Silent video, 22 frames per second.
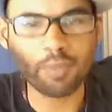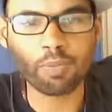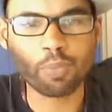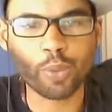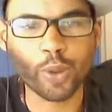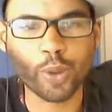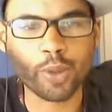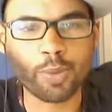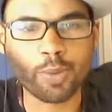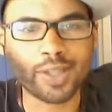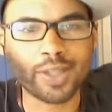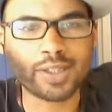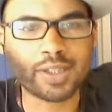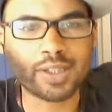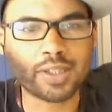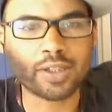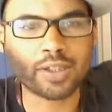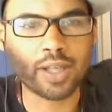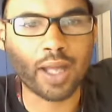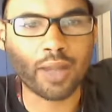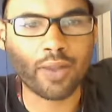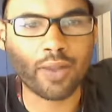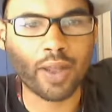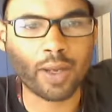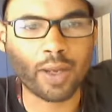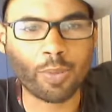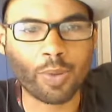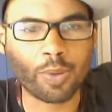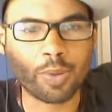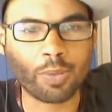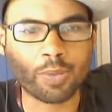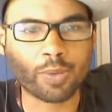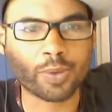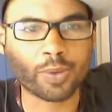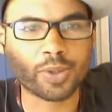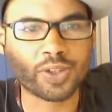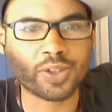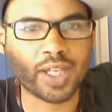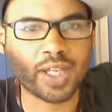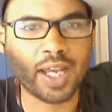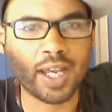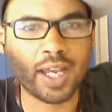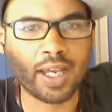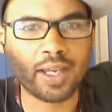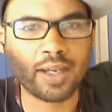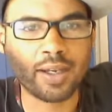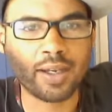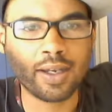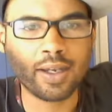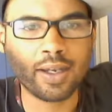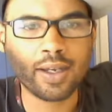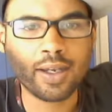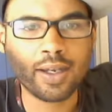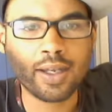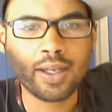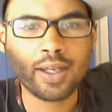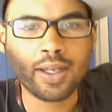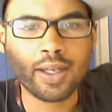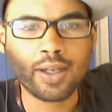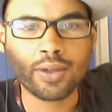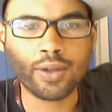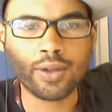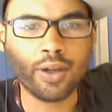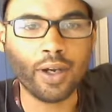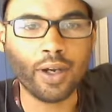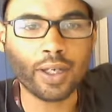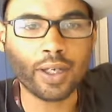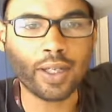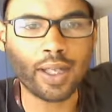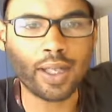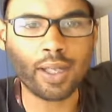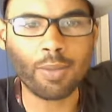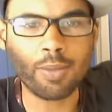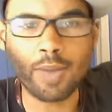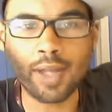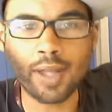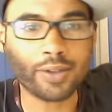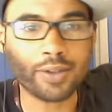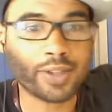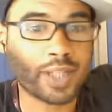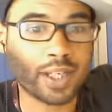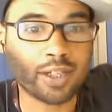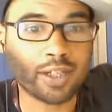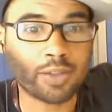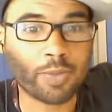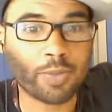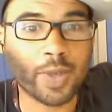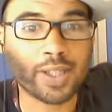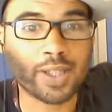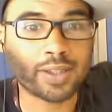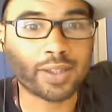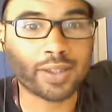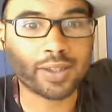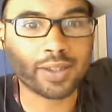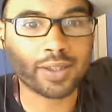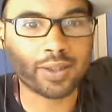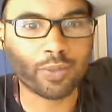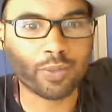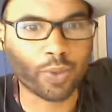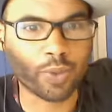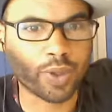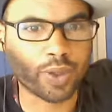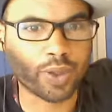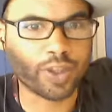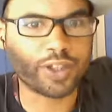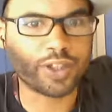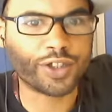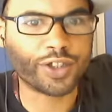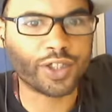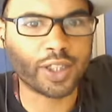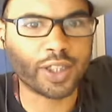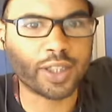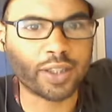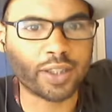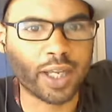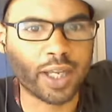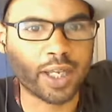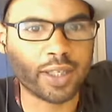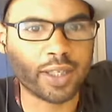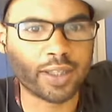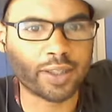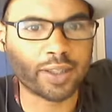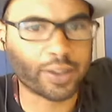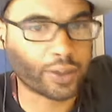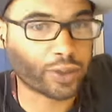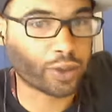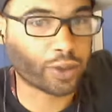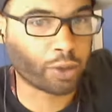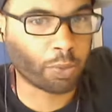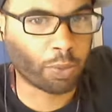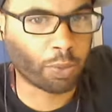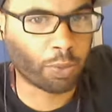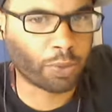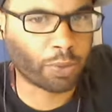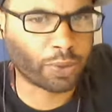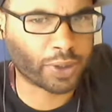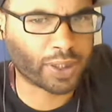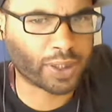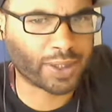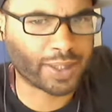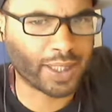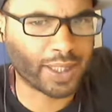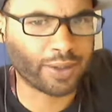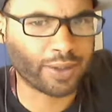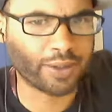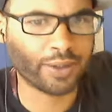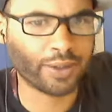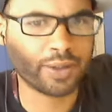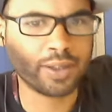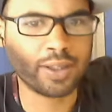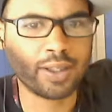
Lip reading: pretty much a lot of people were saying, look, Emmanuel Sanders makes us a real legit Super Bowl contender.